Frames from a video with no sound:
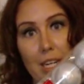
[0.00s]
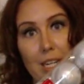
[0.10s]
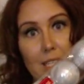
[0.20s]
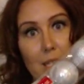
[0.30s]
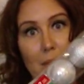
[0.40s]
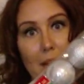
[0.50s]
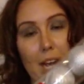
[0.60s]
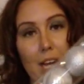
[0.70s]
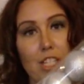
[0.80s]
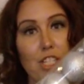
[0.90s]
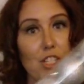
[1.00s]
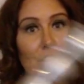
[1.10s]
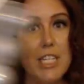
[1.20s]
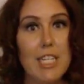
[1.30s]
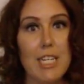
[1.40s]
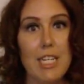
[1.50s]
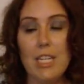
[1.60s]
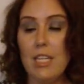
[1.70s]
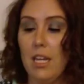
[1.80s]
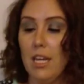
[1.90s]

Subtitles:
into my tree,